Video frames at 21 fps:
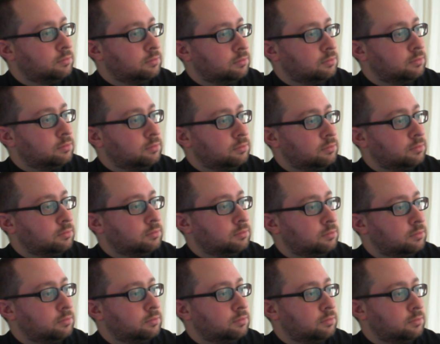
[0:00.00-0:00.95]

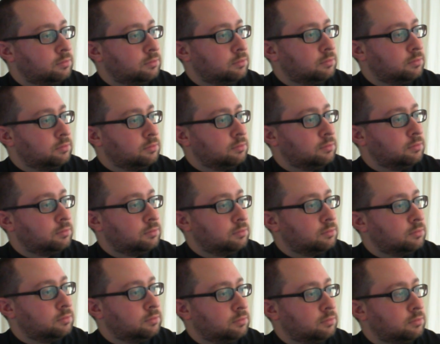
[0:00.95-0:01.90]

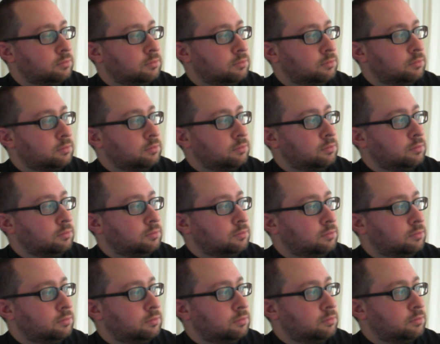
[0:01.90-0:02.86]

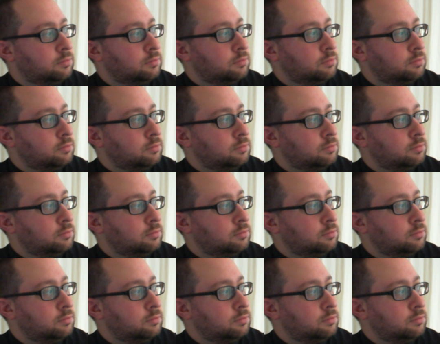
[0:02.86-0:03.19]
This person isn't speaking.